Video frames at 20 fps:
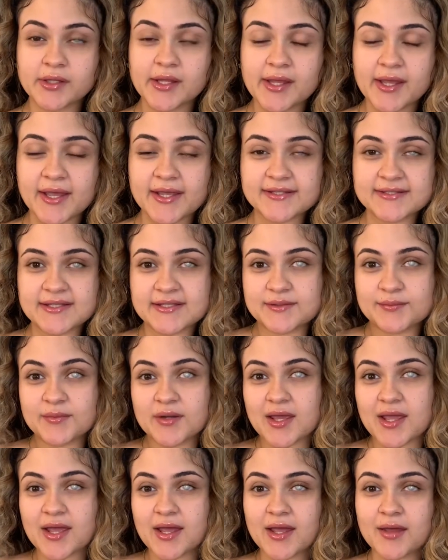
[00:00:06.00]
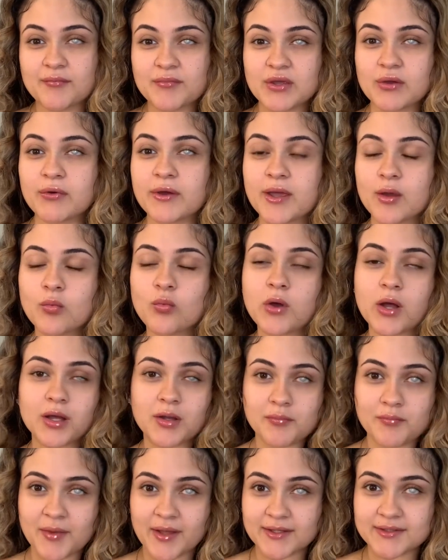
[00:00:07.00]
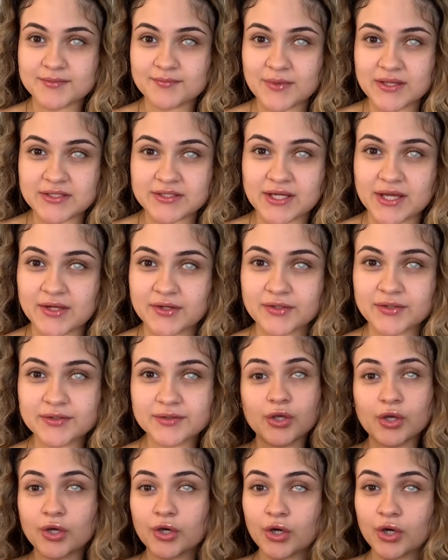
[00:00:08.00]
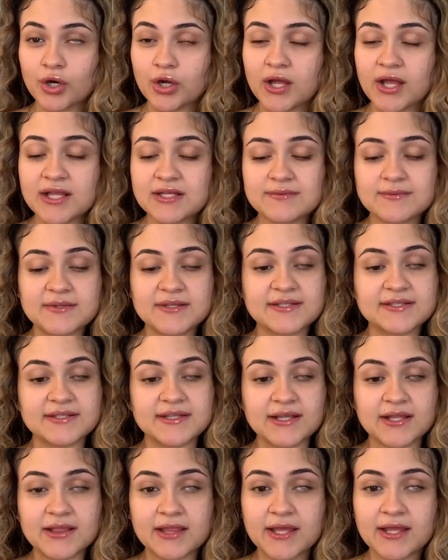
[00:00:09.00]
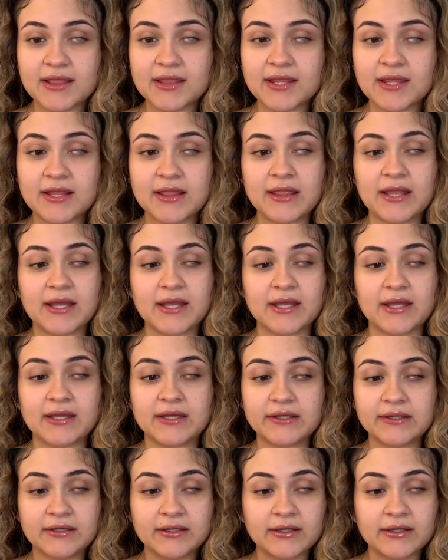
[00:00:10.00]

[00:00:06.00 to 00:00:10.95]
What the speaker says: Hey guys, it's Minea. I'm Yue and welcome back to my channel. Your girl has been sick lately. Like,